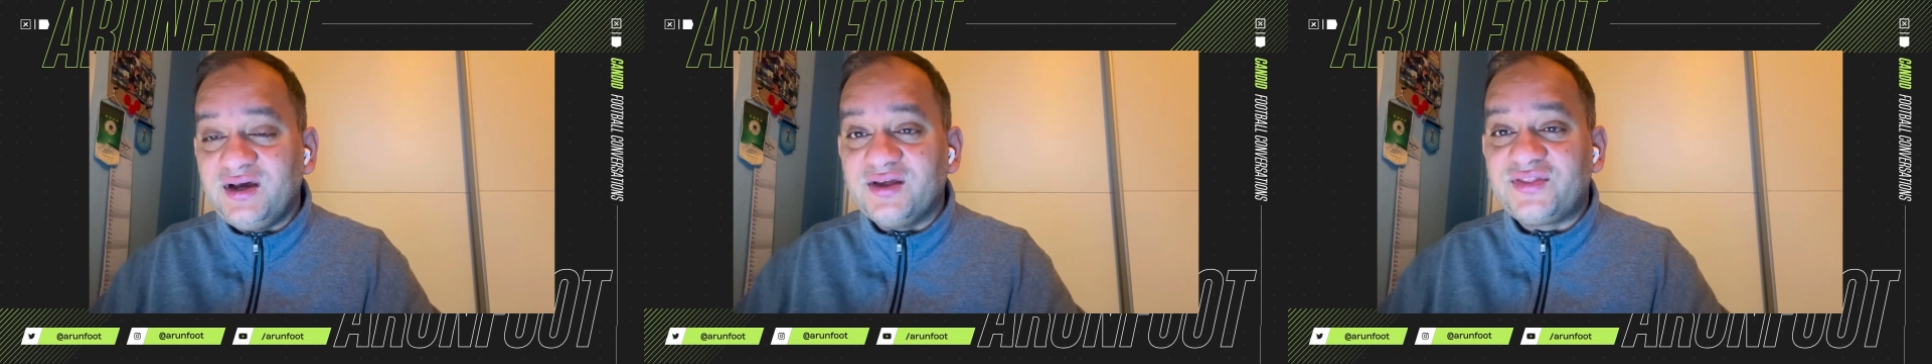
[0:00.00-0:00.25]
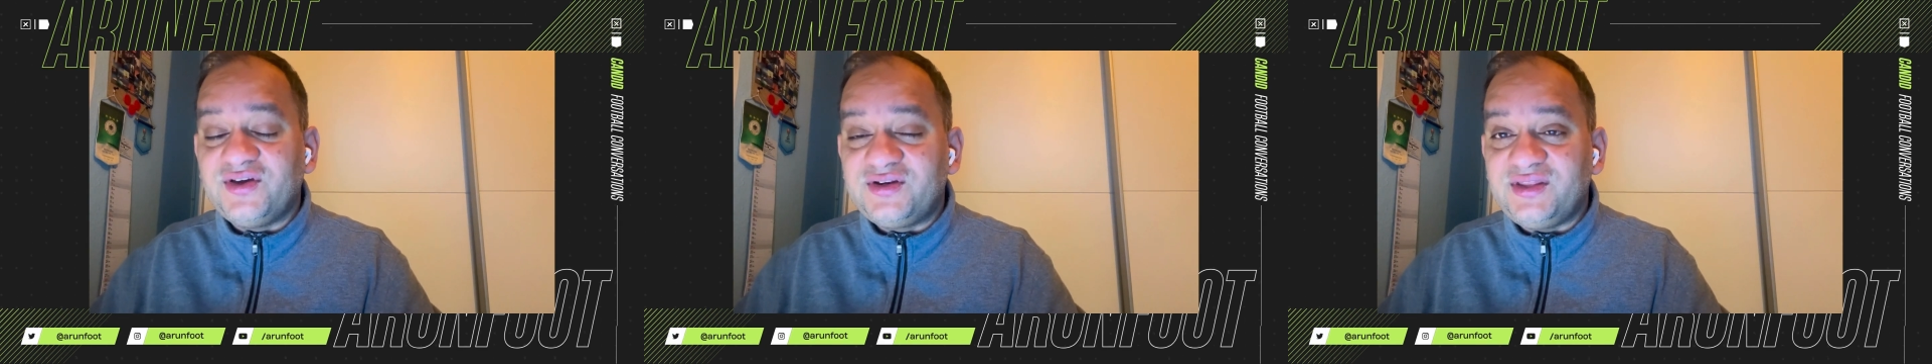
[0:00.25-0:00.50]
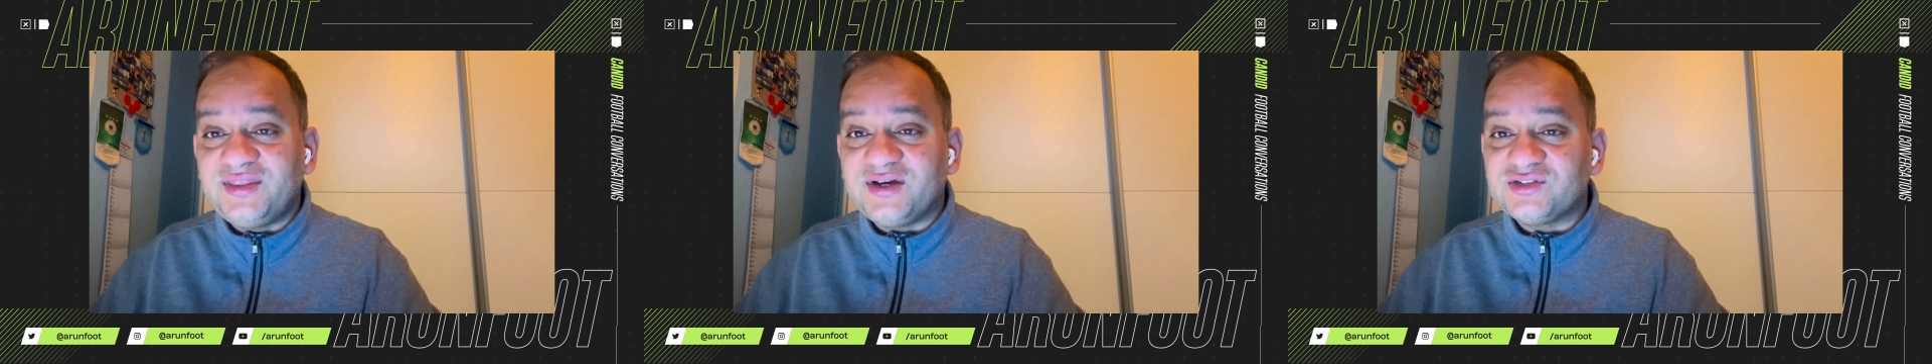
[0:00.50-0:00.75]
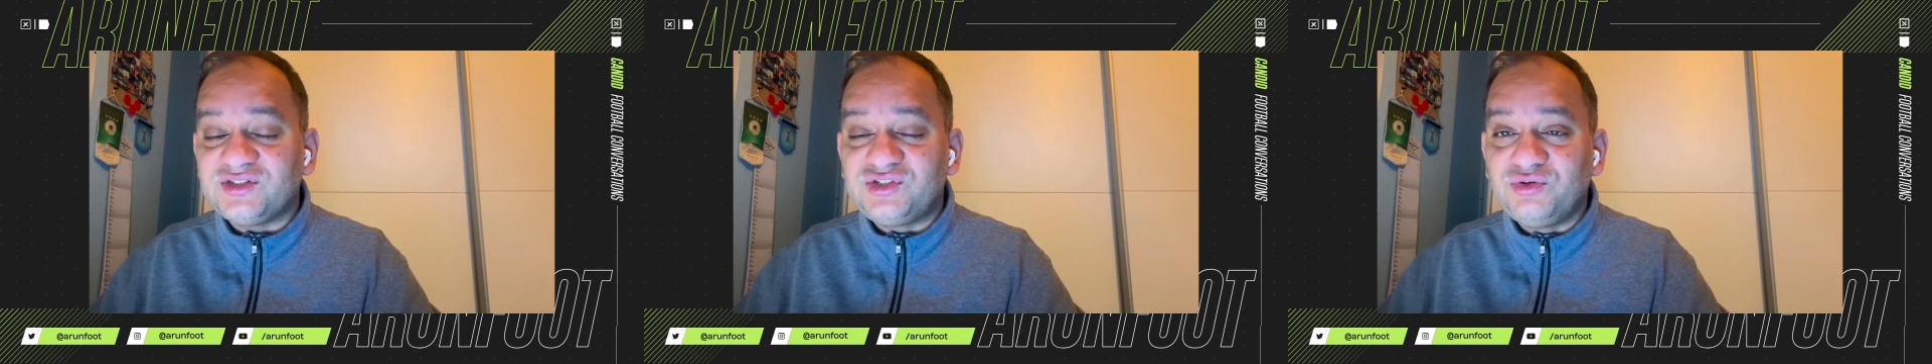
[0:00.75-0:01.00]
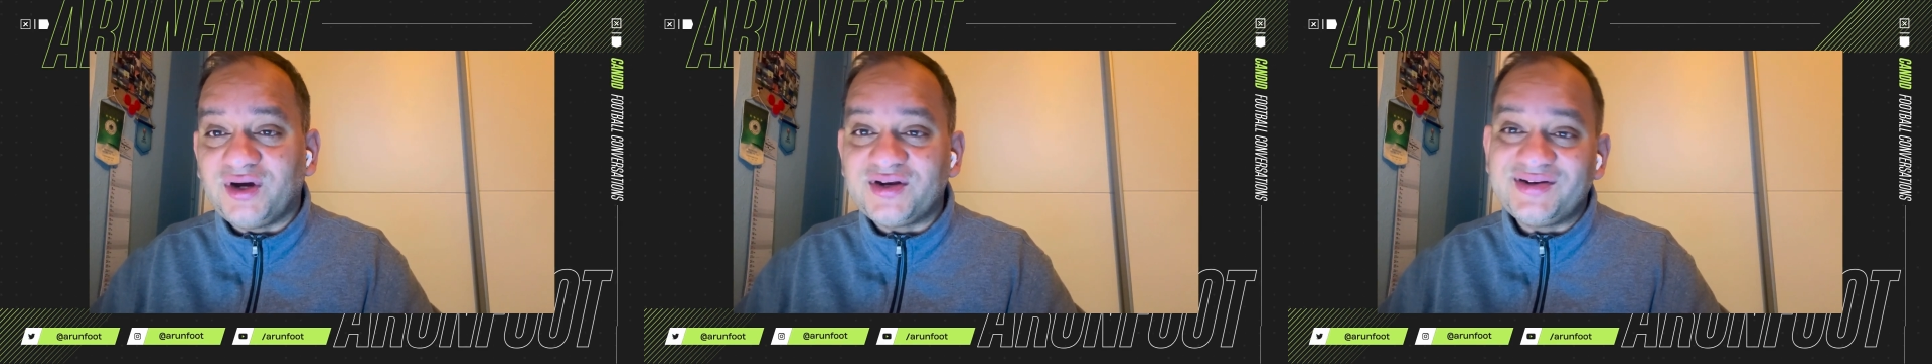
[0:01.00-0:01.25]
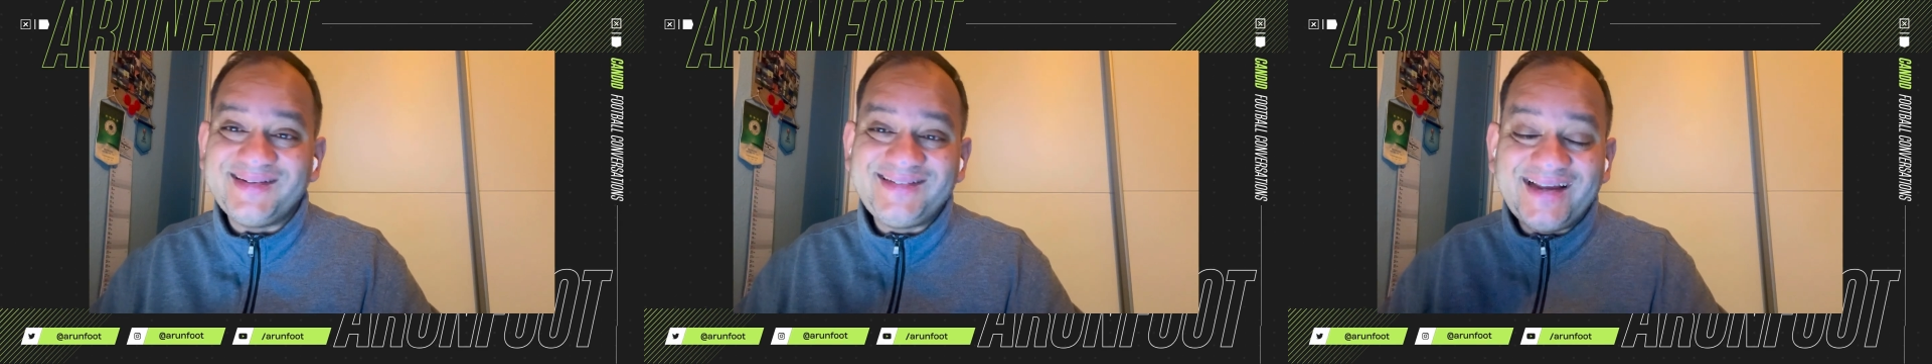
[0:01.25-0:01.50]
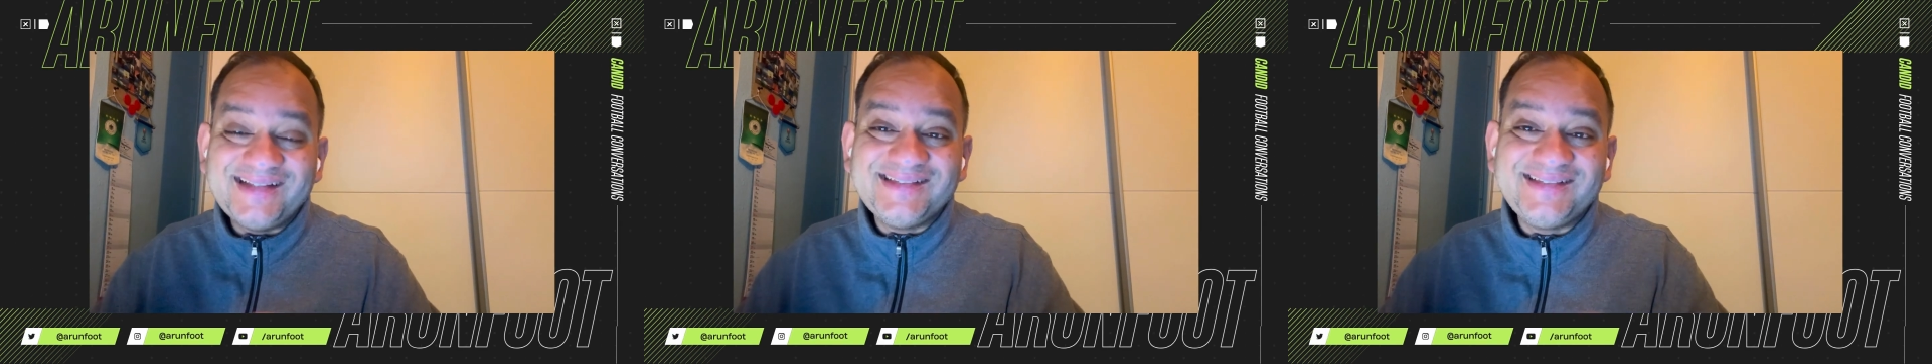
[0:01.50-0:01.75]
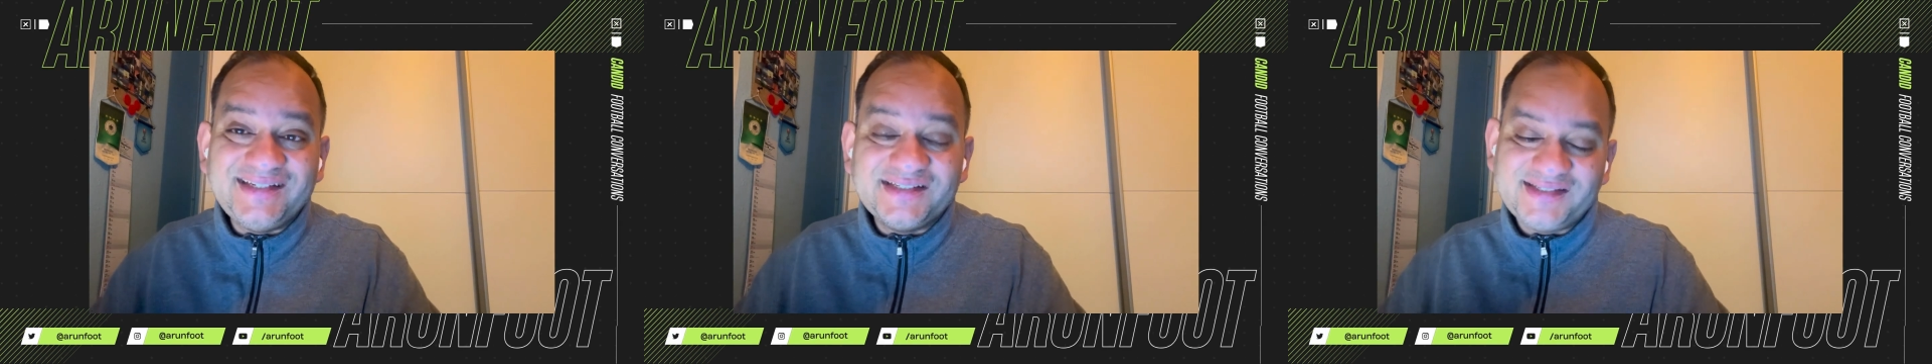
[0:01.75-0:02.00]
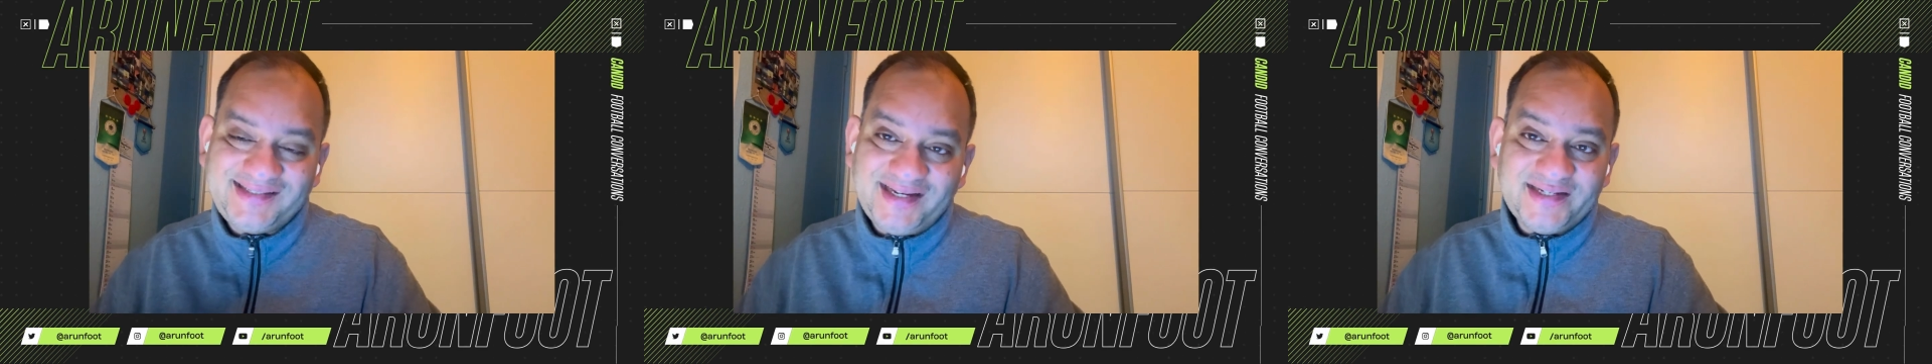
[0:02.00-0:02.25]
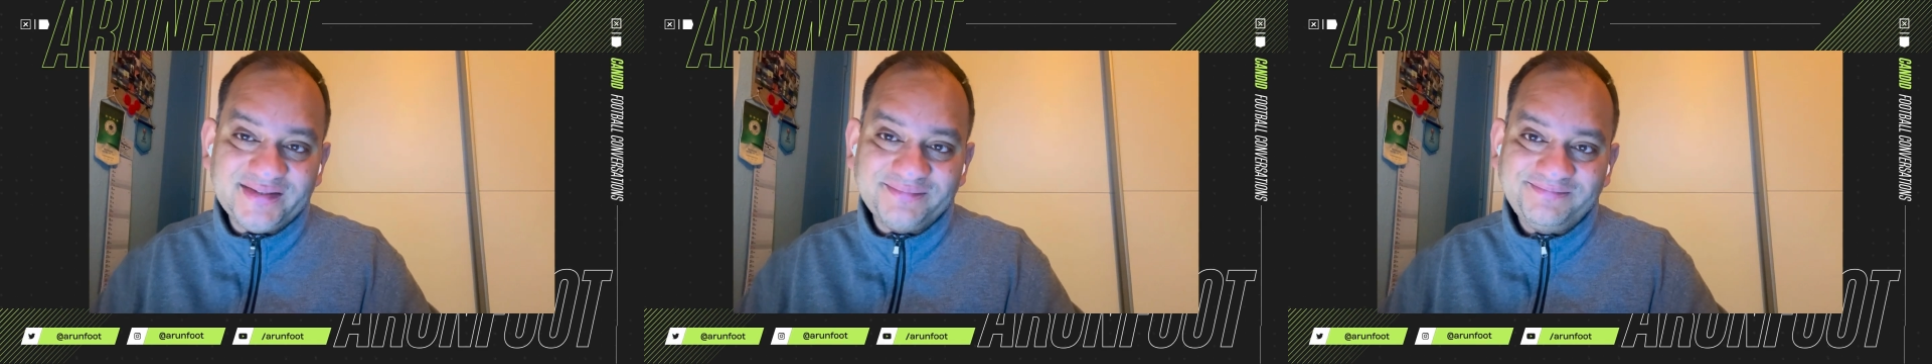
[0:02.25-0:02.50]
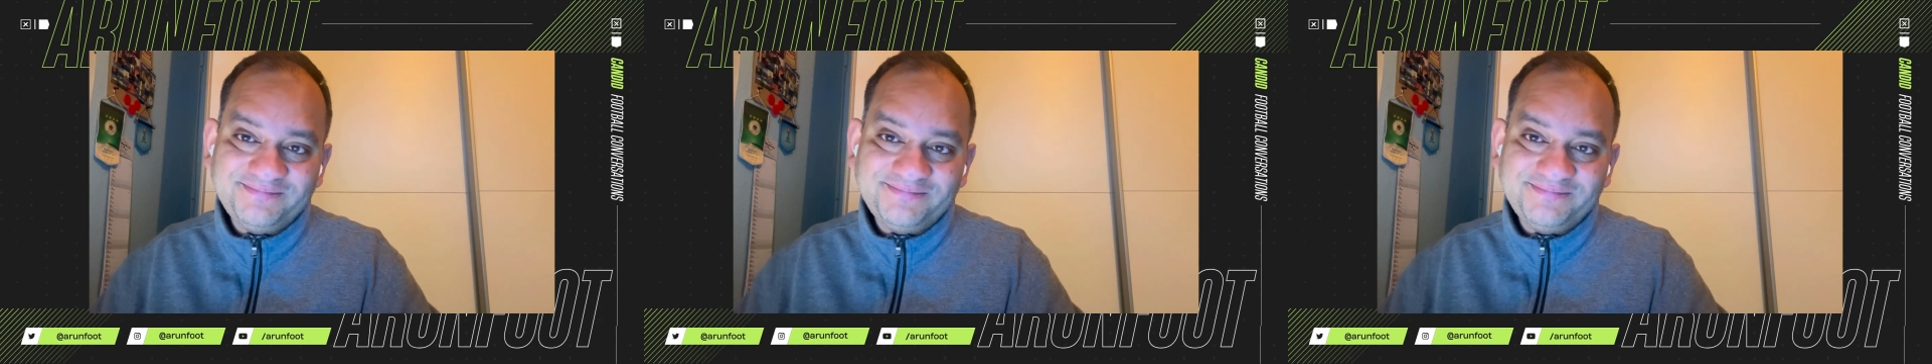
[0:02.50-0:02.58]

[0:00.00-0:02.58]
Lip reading: 30,210-seater stadium.